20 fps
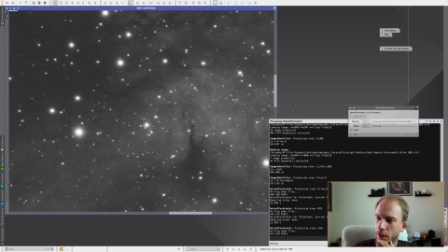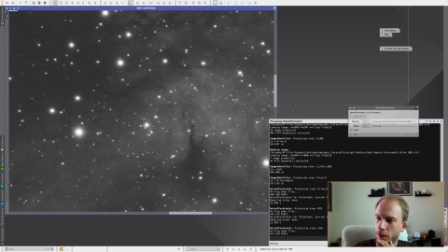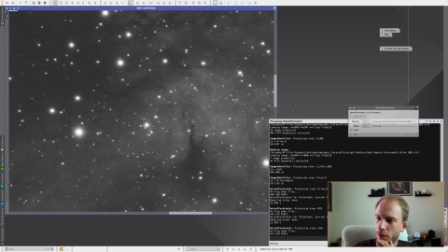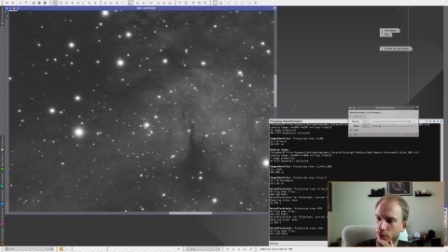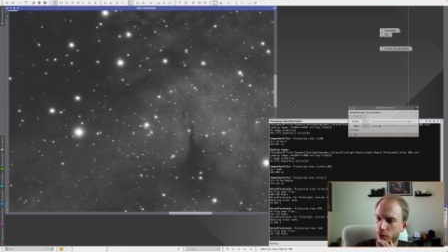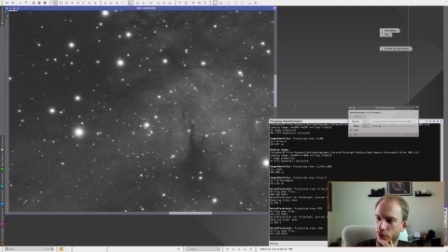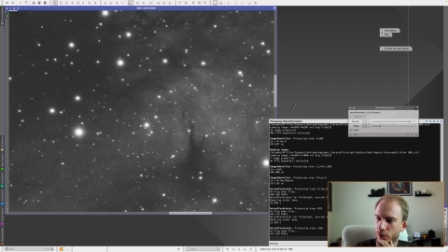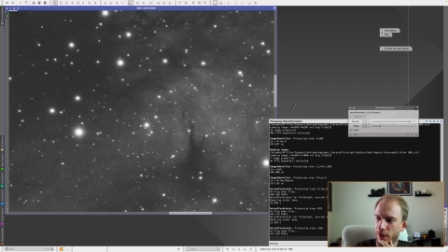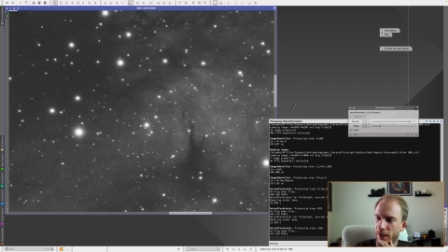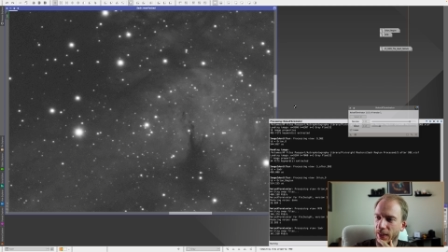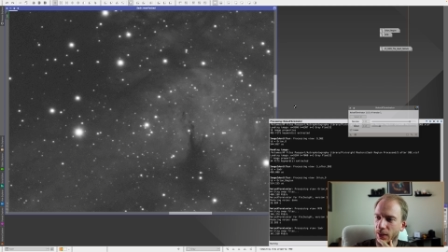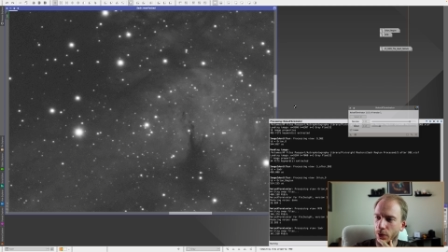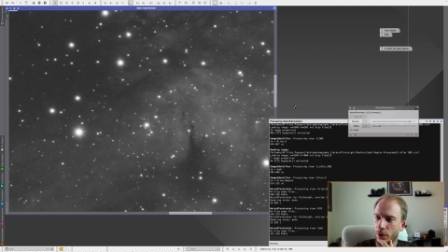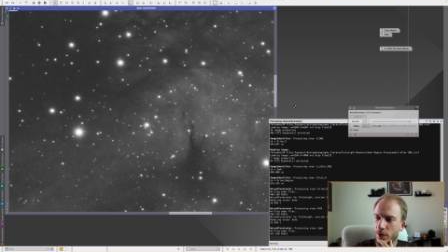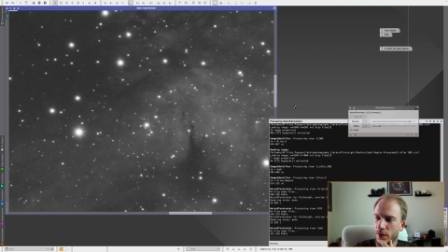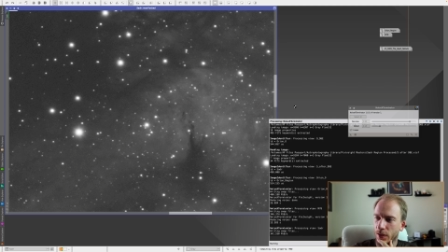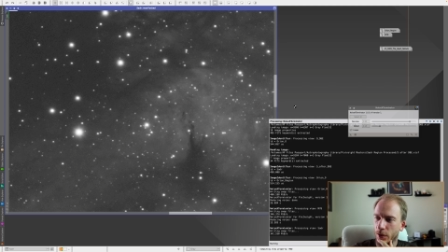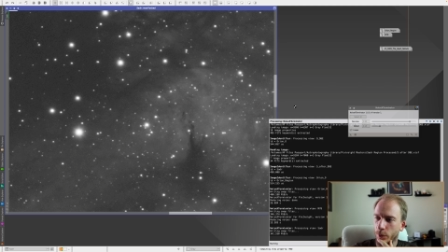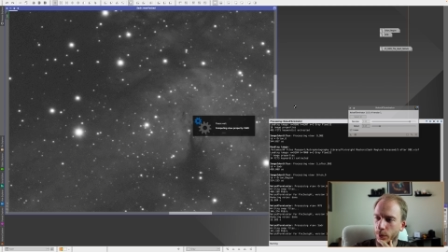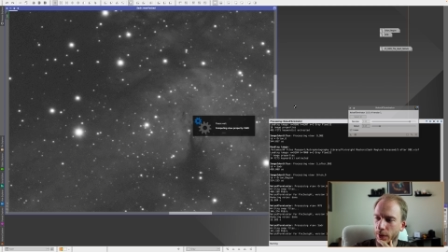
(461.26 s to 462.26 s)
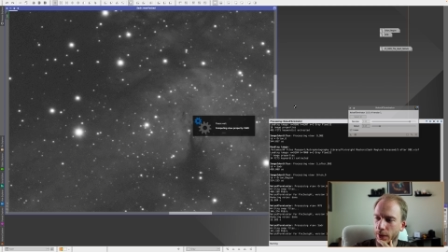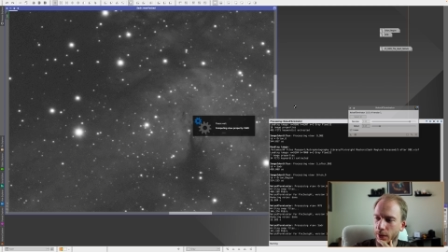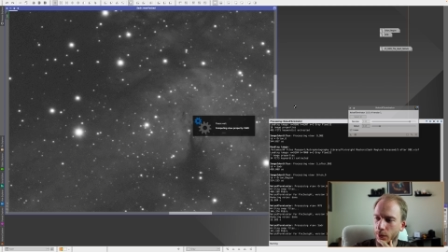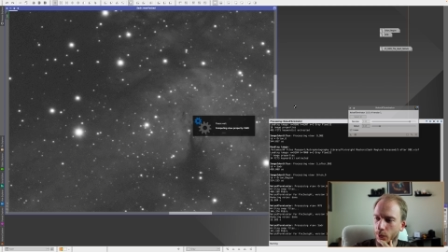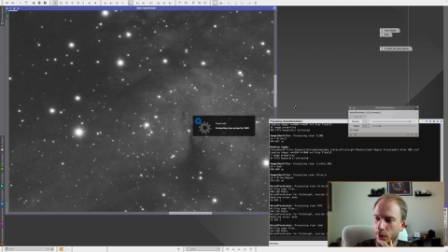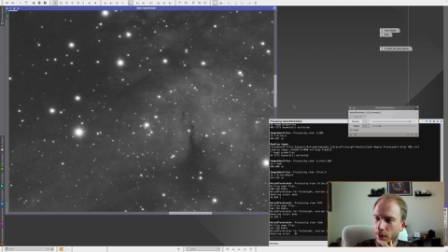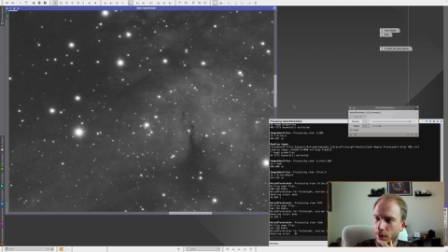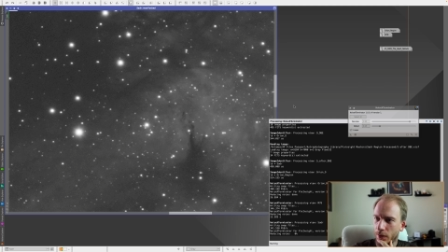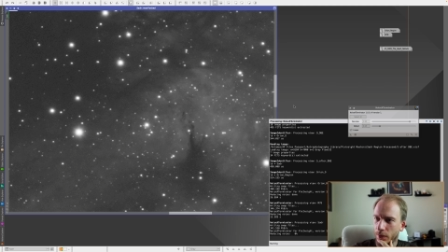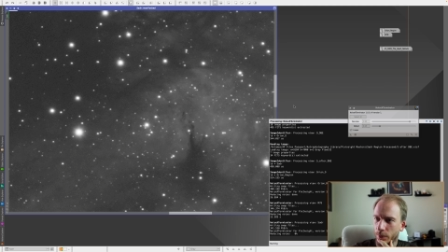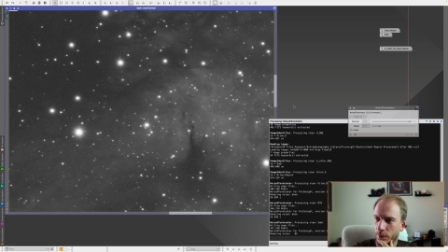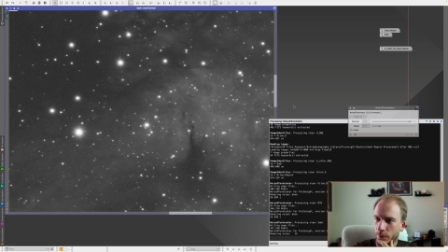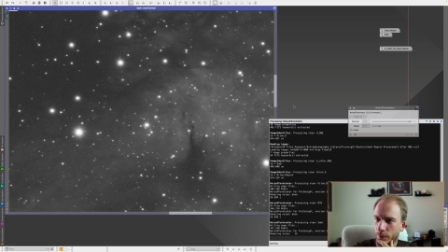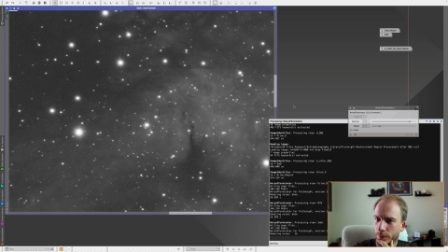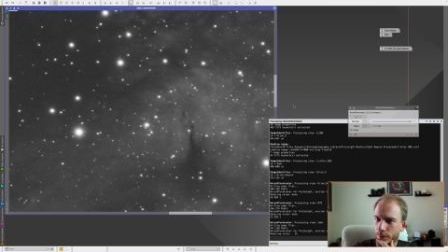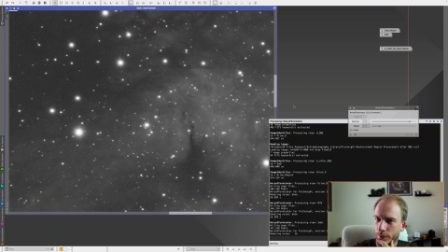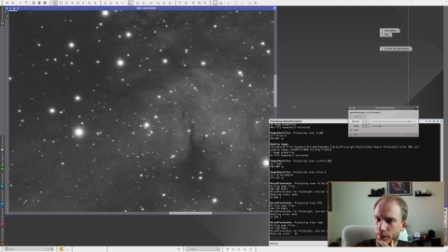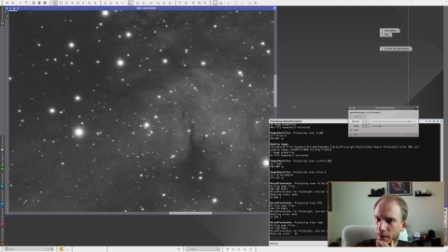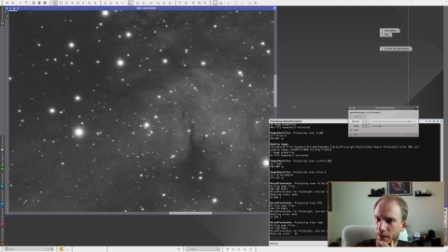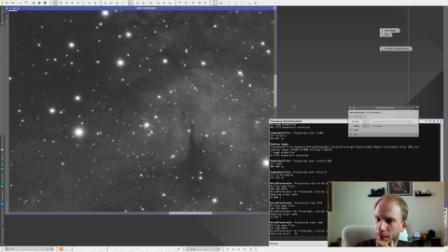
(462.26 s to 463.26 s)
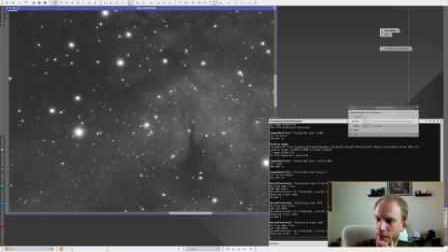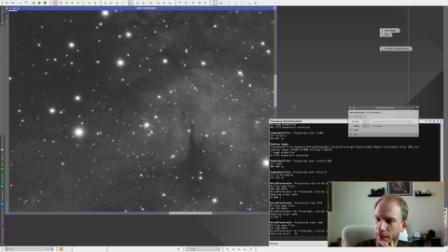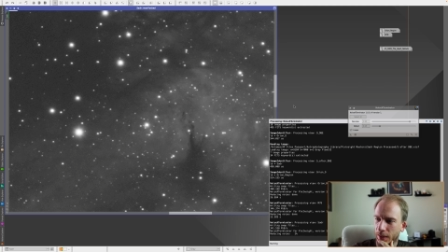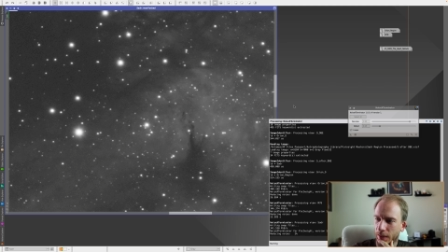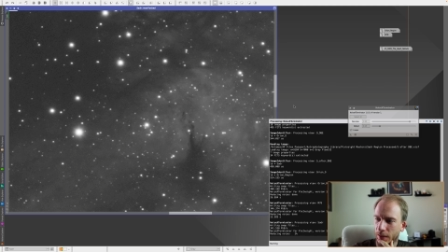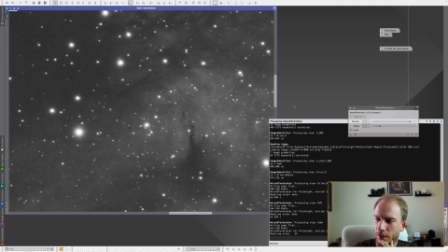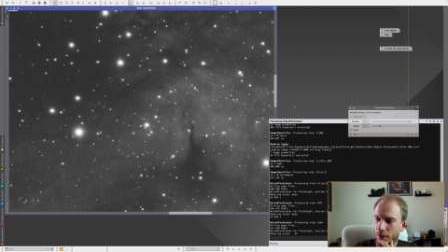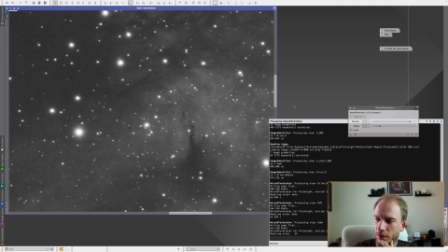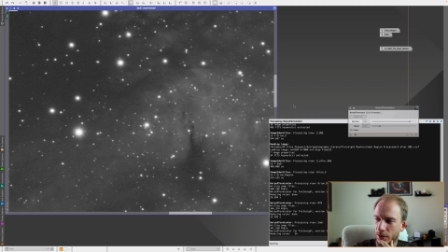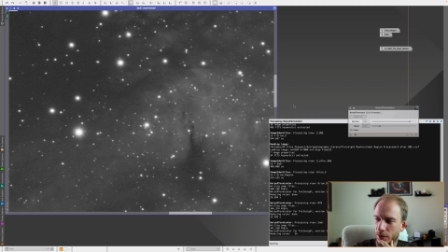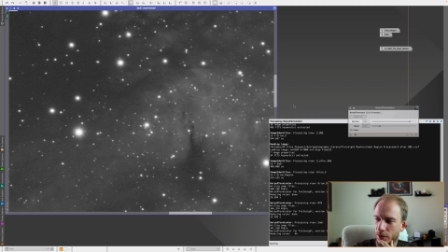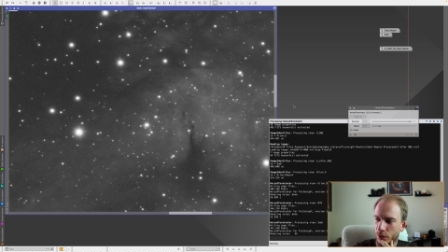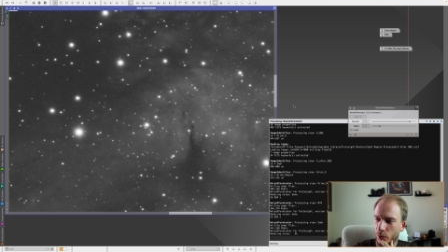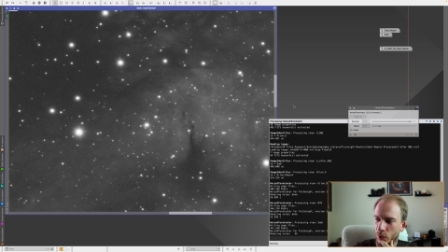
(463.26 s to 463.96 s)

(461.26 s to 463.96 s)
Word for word: So very noisy to begin with. And uh,